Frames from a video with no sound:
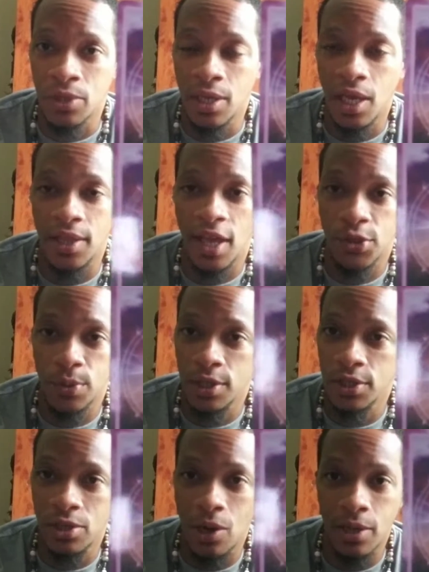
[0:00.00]
And that's what
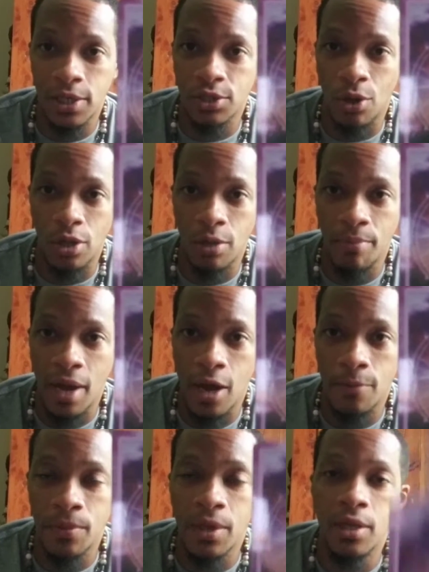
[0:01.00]
this card is all
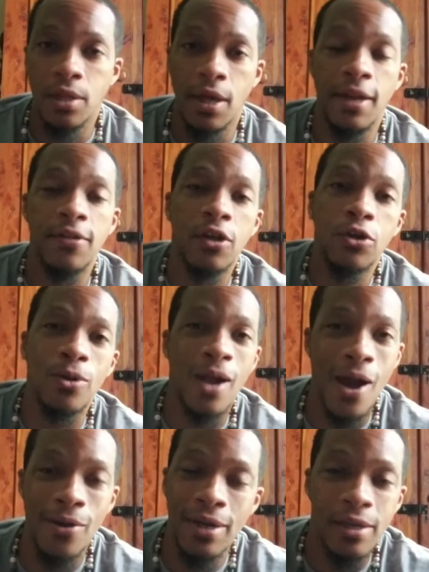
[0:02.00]
about. Letting the
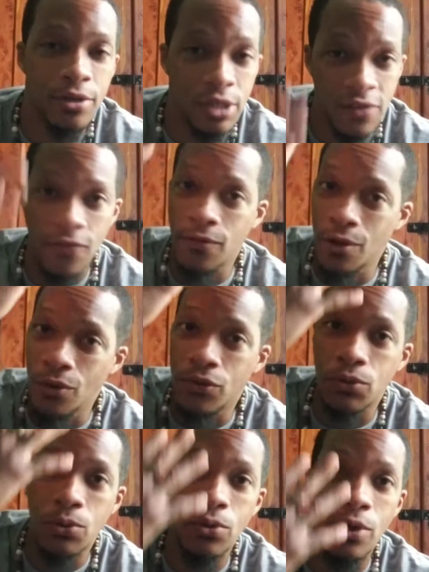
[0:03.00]
crown energy flow
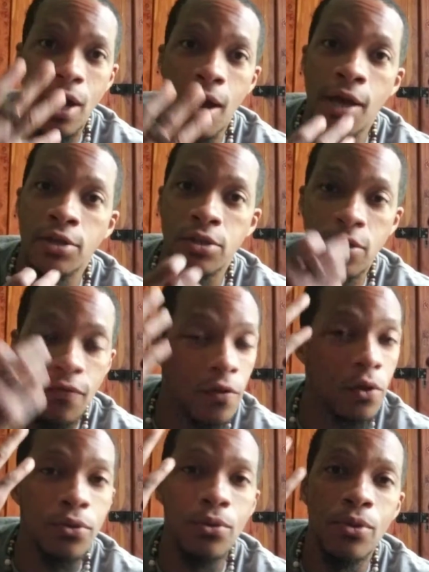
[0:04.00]
through the ajna,
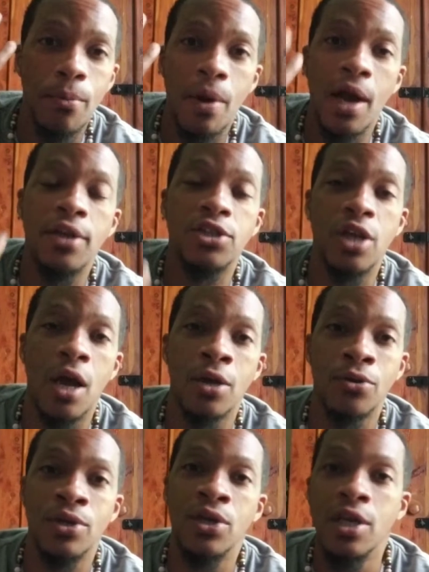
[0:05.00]
flow through the mind
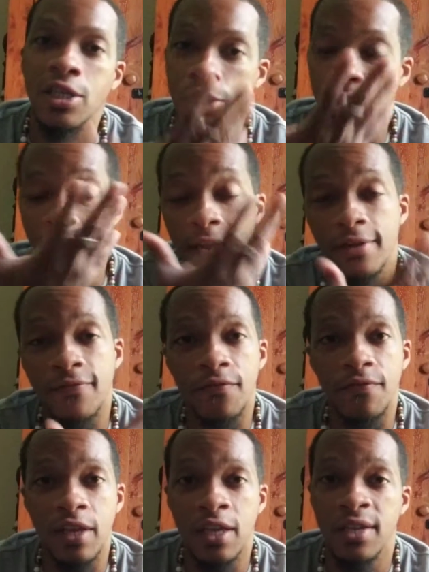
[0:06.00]
chakra, so that it
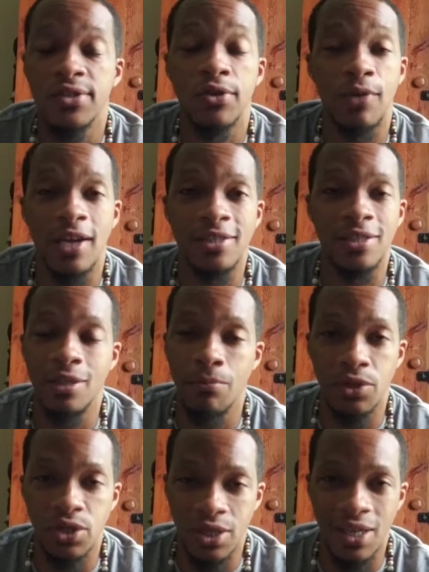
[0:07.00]
feeds the rest of the
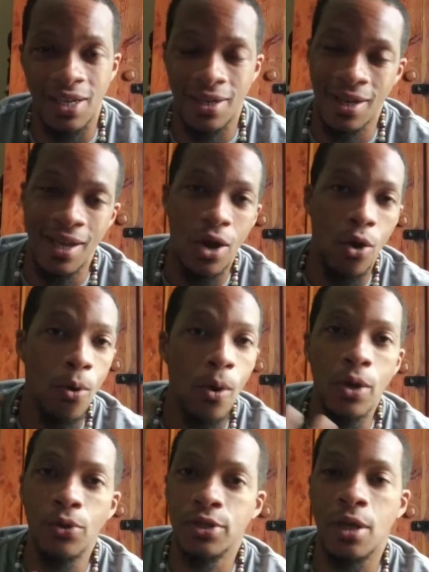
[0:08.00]
machine,
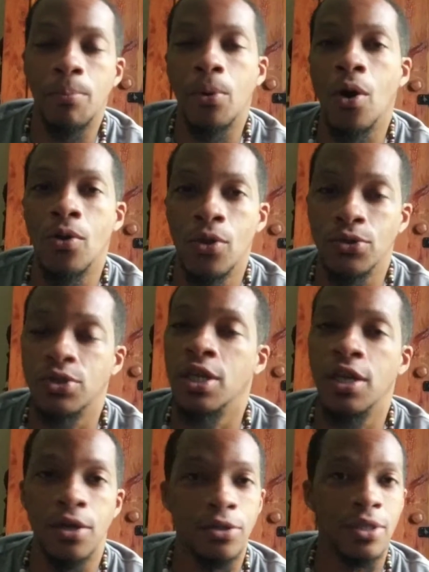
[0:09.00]
oils up all those
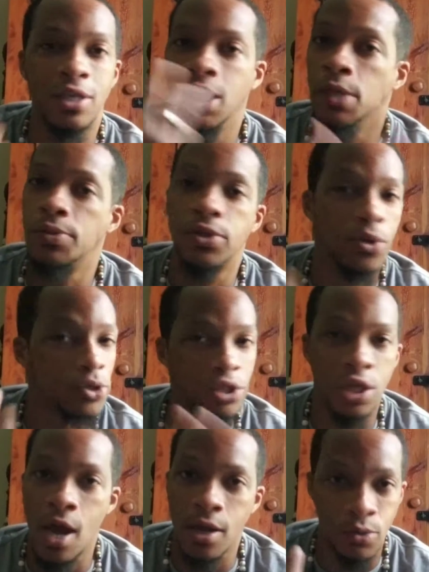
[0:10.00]
gears, and keeps those
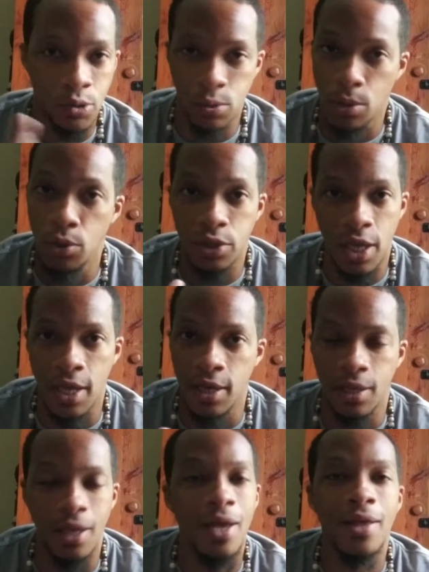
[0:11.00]
chakras rotating.
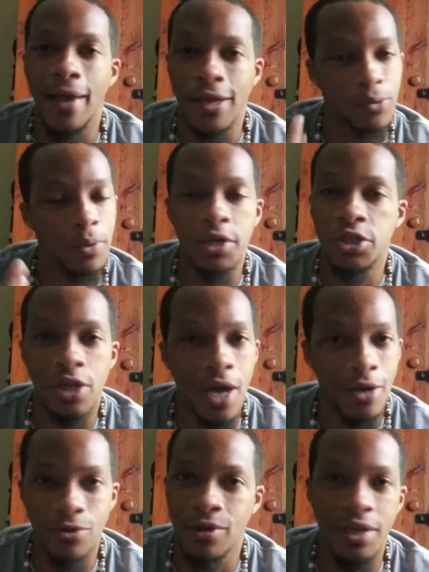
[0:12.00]
That's what a
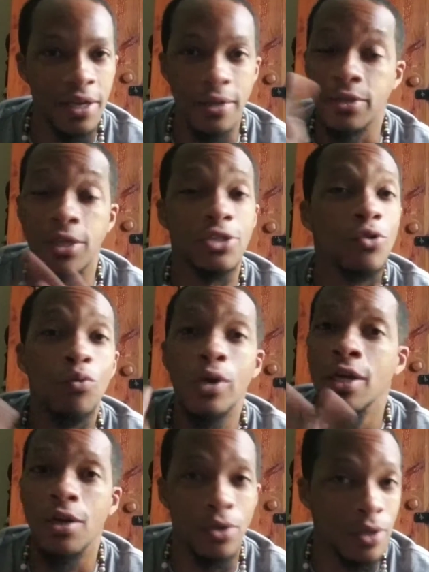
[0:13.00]
chakra is. It's a
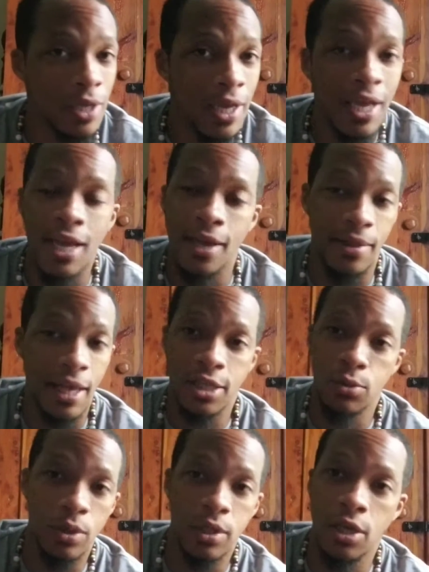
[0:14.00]
wheel. And that's
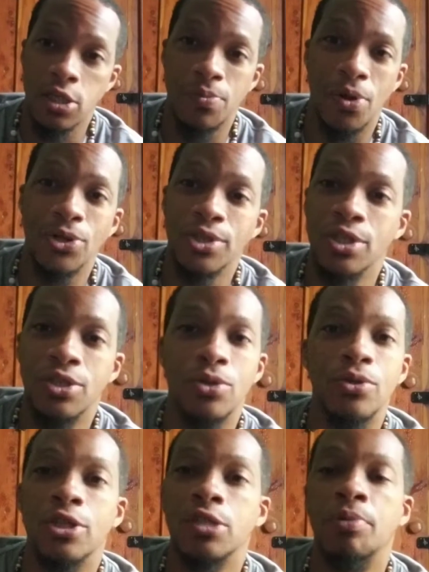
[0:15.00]
what they're supposed to do.
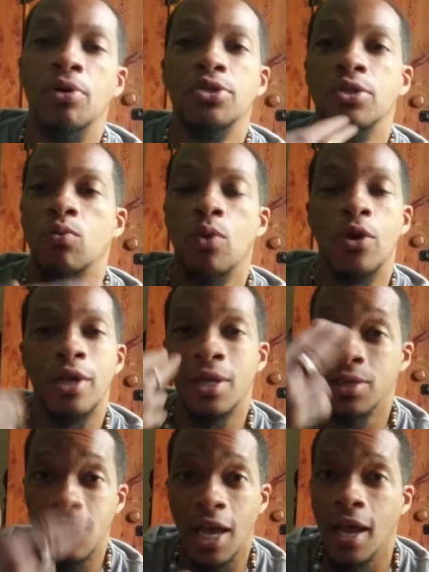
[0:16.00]
They're supposed to work in
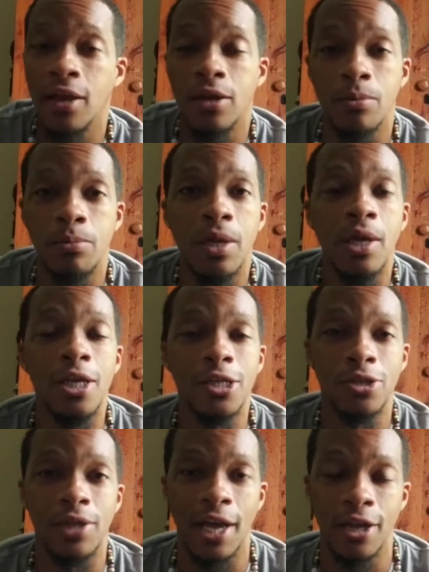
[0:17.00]
tandem so
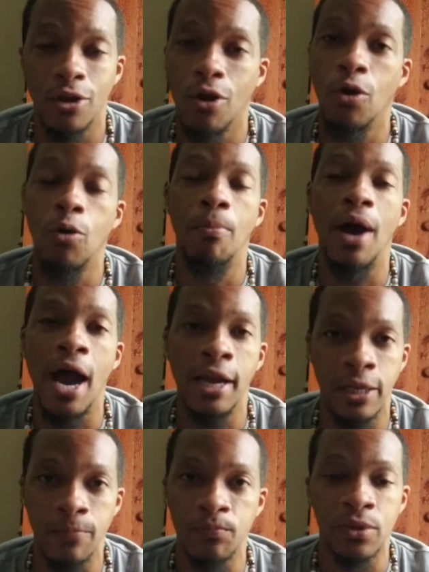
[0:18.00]
that your whole
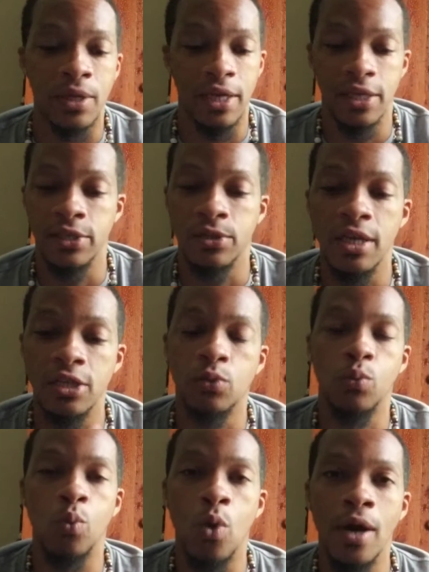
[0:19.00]
body is
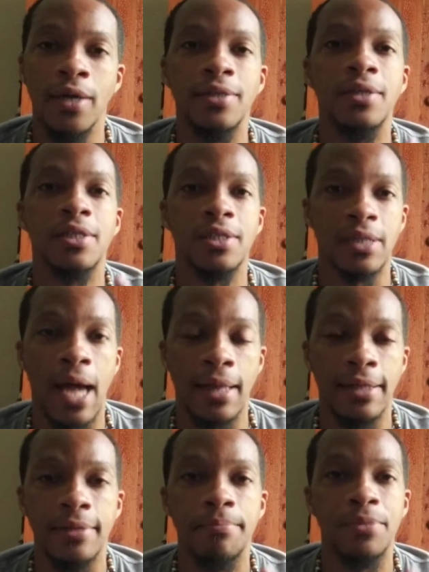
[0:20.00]
one
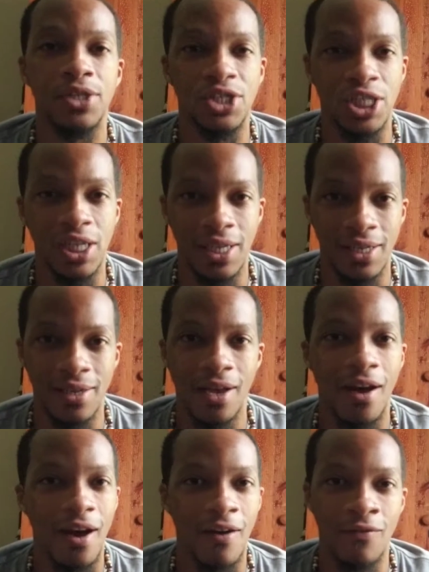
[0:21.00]
solid machine
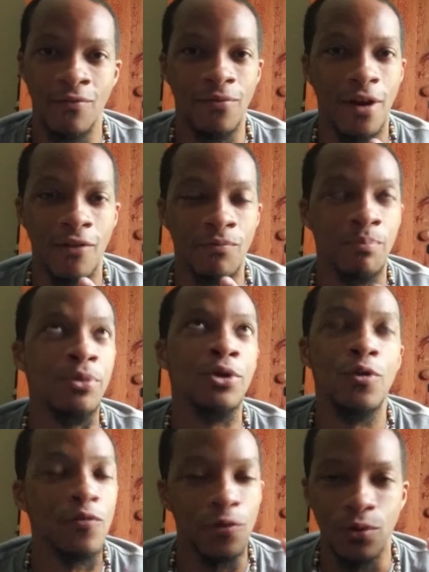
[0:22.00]
of
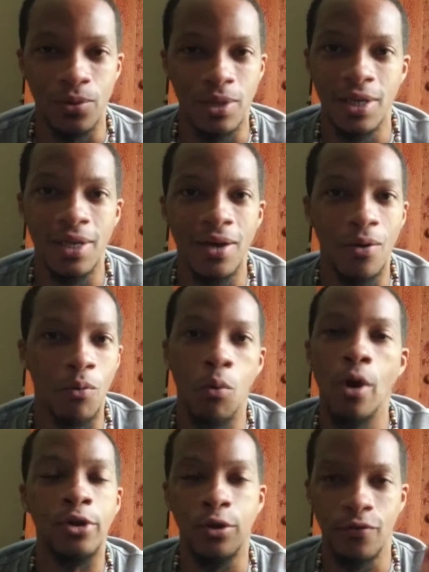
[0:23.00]
beautiful,
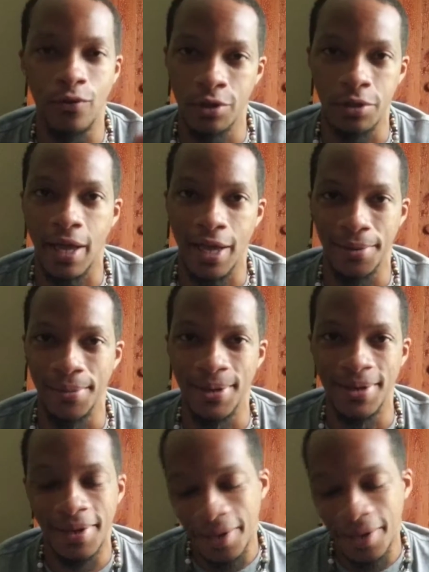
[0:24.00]
wonderful enlightenment.